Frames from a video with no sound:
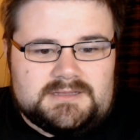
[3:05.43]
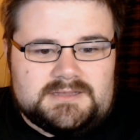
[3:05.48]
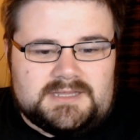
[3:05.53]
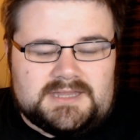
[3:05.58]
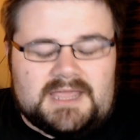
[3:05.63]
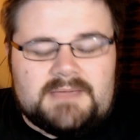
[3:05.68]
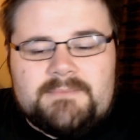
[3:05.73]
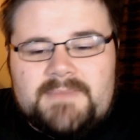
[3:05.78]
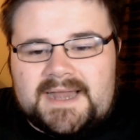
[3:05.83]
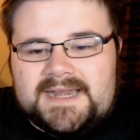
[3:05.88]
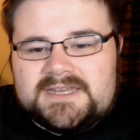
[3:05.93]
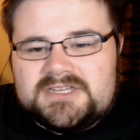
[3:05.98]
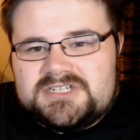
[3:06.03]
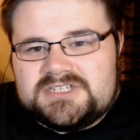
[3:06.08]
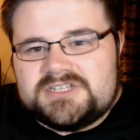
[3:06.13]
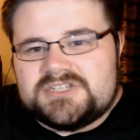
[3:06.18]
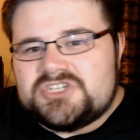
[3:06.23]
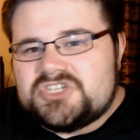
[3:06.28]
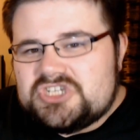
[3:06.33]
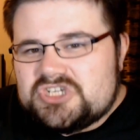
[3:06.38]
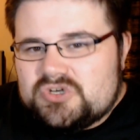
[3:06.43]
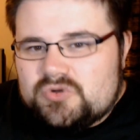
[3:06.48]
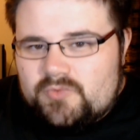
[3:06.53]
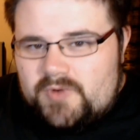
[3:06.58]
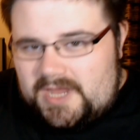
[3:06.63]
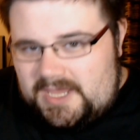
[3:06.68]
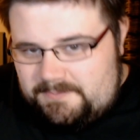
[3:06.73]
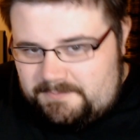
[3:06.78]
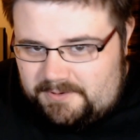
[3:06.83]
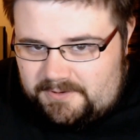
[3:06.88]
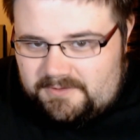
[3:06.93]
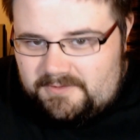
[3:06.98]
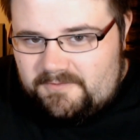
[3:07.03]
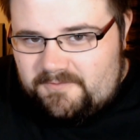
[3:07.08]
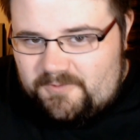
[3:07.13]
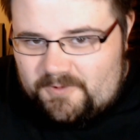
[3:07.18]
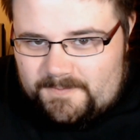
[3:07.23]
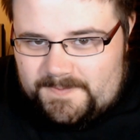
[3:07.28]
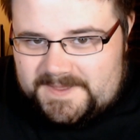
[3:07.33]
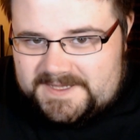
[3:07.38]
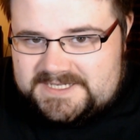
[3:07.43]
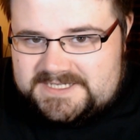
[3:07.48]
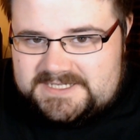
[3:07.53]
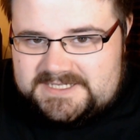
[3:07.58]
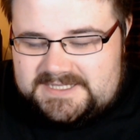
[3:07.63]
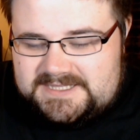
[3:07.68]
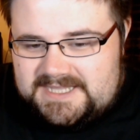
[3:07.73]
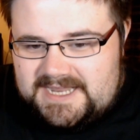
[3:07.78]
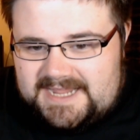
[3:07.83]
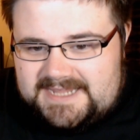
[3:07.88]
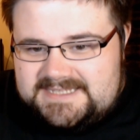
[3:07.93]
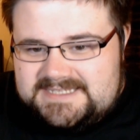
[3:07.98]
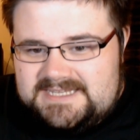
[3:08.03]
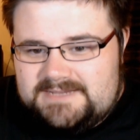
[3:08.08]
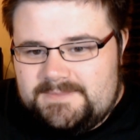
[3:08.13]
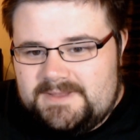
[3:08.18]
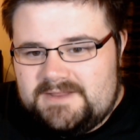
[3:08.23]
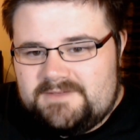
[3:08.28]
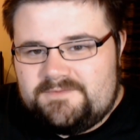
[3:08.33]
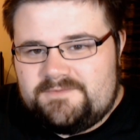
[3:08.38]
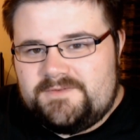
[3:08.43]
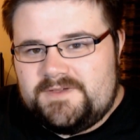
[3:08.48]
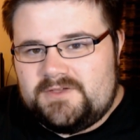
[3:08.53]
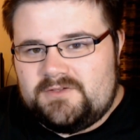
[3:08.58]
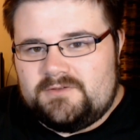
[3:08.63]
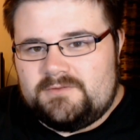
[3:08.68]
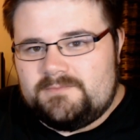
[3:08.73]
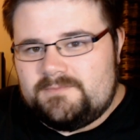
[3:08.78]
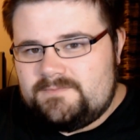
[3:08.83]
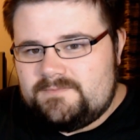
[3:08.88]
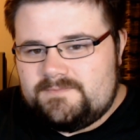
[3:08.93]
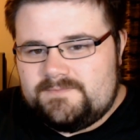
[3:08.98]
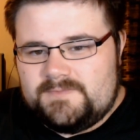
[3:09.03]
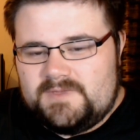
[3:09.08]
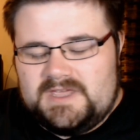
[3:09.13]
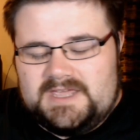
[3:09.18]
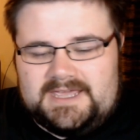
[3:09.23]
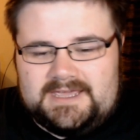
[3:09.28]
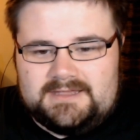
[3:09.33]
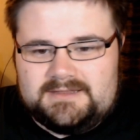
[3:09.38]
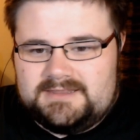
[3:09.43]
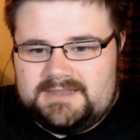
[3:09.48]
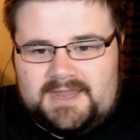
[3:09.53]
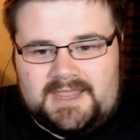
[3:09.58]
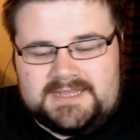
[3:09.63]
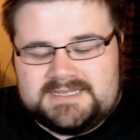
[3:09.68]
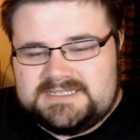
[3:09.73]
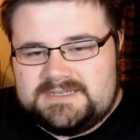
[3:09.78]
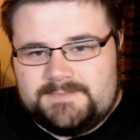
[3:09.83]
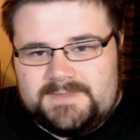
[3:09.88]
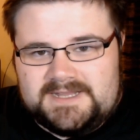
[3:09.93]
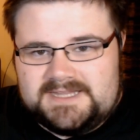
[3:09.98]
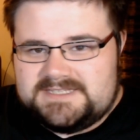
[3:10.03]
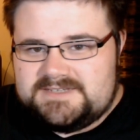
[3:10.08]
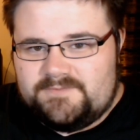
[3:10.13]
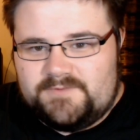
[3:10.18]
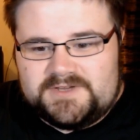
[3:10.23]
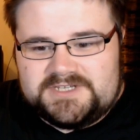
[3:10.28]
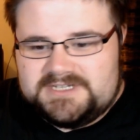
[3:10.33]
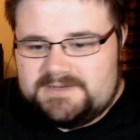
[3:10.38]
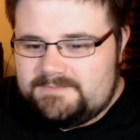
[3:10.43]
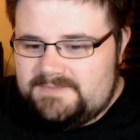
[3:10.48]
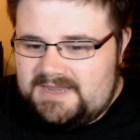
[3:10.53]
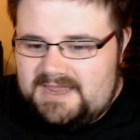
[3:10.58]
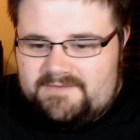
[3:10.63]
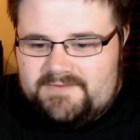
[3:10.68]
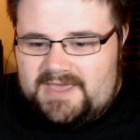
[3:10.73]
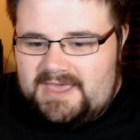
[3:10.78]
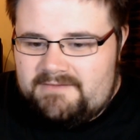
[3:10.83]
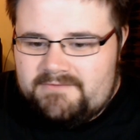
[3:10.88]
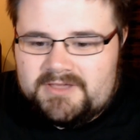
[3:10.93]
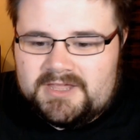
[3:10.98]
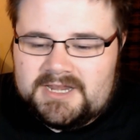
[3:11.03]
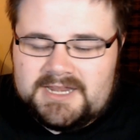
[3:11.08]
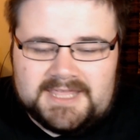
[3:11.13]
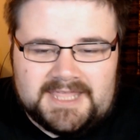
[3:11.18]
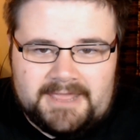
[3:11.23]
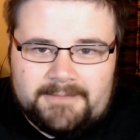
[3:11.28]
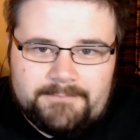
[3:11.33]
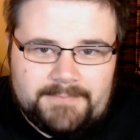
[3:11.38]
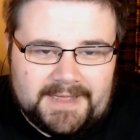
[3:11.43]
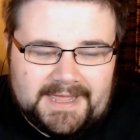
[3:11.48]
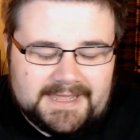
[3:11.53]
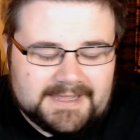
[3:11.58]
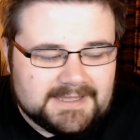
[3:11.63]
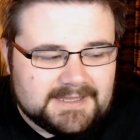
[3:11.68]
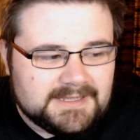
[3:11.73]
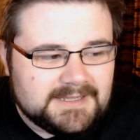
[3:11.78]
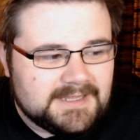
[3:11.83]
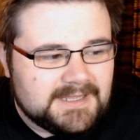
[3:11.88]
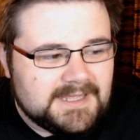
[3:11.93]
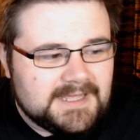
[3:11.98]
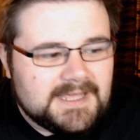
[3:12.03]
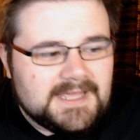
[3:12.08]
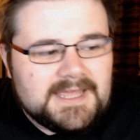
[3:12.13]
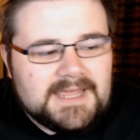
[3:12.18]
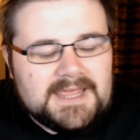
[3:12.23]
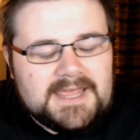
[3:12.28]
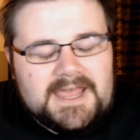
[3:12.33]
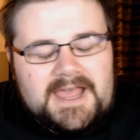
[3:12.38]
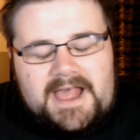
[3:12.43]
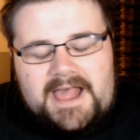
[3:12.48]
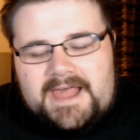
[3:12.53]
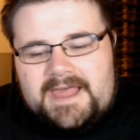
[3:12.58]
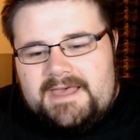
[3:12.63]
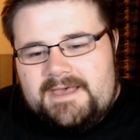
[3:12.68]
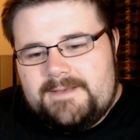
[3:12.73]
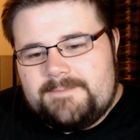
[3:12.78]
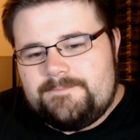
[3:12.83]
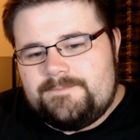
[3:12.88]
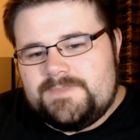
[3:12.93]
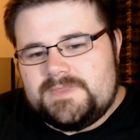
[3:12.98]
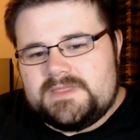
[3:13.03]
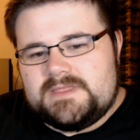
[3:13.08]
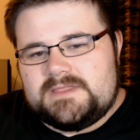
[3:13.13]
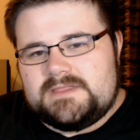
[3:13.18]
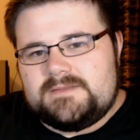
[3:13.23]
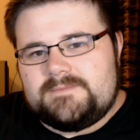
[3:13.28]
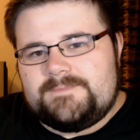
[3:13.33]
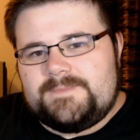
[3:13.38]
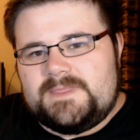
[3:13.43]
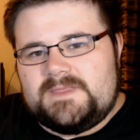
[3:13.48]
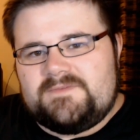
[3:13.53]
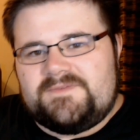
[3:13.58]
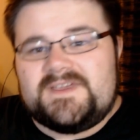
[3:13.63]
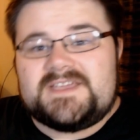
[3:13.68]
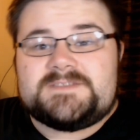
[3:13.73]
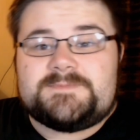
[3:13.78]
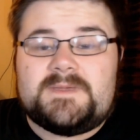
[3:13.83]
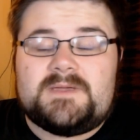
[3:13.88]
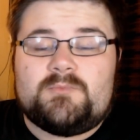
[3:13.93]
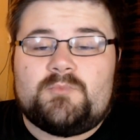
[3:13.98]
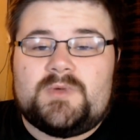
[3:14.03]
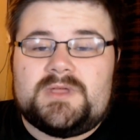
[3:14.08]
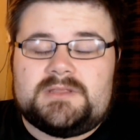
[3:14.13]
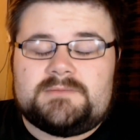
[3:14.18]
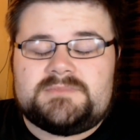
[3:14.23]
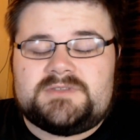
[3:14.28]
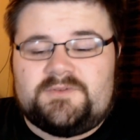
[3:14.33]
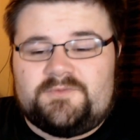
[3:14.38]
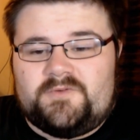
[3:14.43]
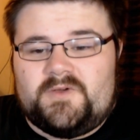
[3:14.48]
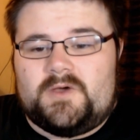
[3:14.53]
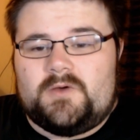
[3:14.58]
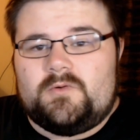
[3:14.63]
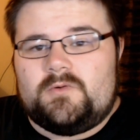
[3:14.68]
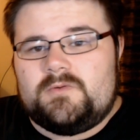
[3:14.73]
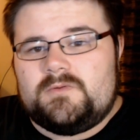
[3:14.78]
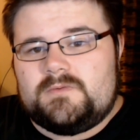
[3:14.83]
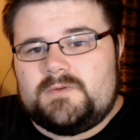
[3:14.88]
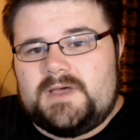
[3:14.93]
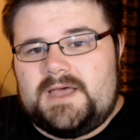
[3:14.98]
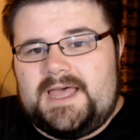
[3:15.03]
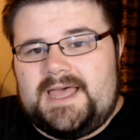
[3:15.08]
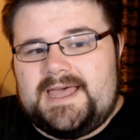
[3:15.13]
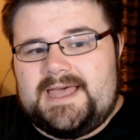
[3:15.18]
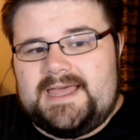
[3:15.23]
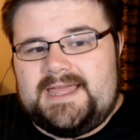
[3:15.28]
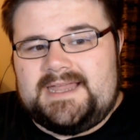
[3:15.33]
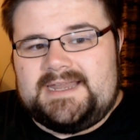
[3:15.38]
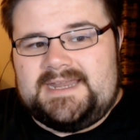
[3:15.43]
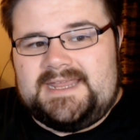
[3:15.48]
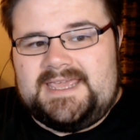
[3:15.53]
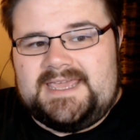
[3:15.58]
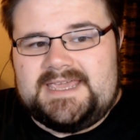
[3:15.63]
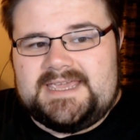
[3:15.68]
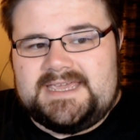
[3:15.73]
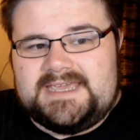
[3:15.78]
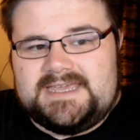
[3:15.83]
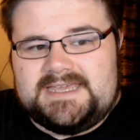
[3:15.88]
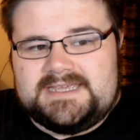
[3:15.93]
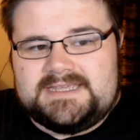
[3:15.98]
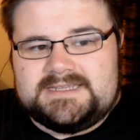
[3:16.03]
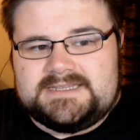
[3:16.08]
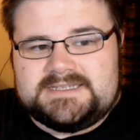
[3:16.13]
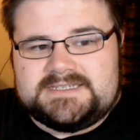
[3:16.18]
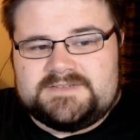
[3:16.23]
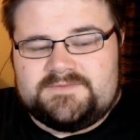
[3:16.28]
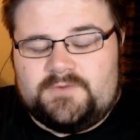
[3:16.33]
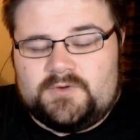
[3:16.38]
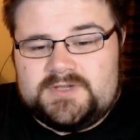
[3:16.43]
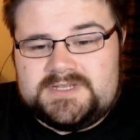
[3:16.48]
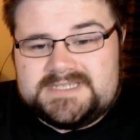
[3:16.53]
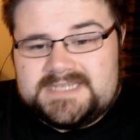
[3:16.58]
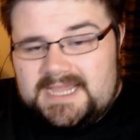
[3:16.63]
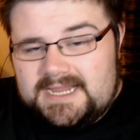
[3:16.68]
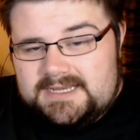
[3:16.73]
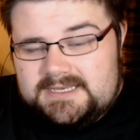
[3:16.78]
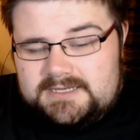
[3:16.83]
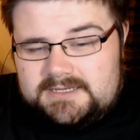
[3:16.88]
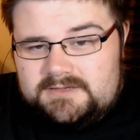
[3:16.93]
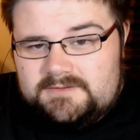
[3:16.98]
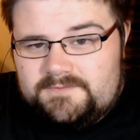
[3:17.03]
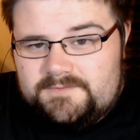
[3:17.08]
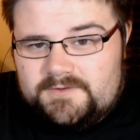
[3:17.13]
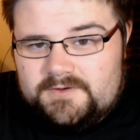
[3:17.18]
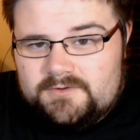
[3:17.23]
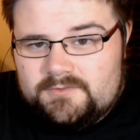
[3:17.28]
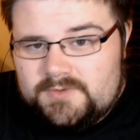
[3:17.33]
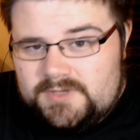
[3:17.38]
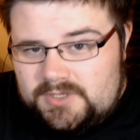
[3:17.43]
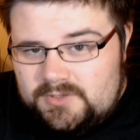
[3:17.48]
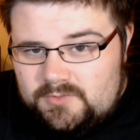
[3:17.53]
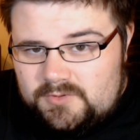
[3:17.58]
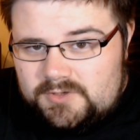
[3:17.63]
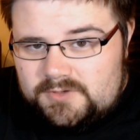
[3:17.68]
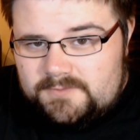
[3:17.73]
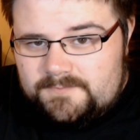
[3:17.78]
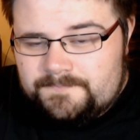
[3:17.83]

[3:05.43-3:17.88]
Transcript: managed to scrape from this 90-minute film, 90 minutes of which I'm never, ever going to get back. The first being Willem Dafoe and his voice acting for Ryuk.